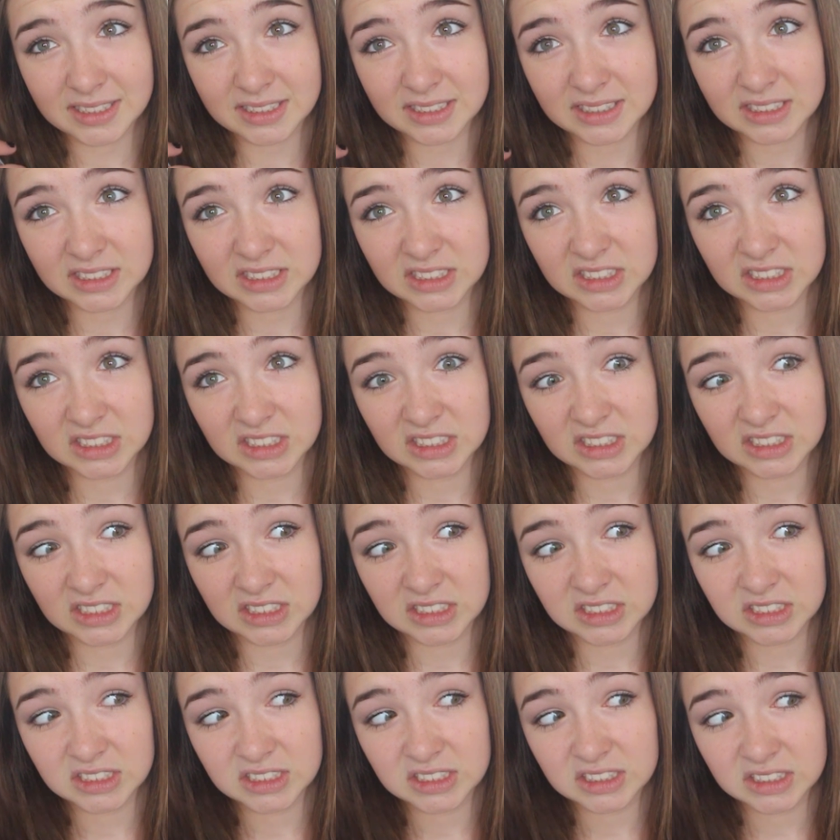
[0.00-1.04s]

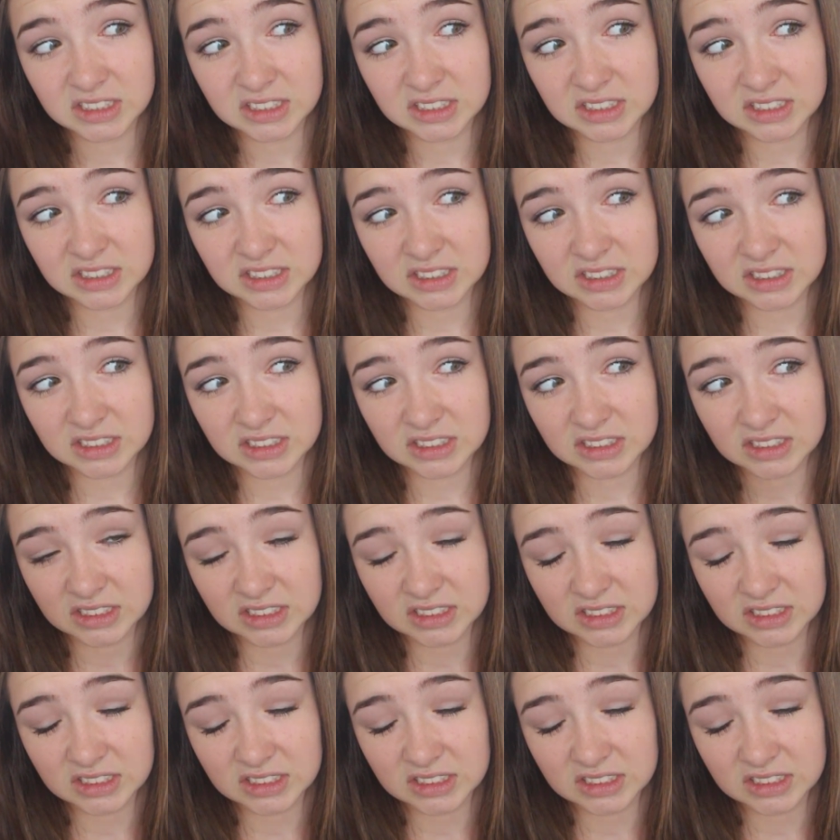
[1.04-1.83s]
[no speech]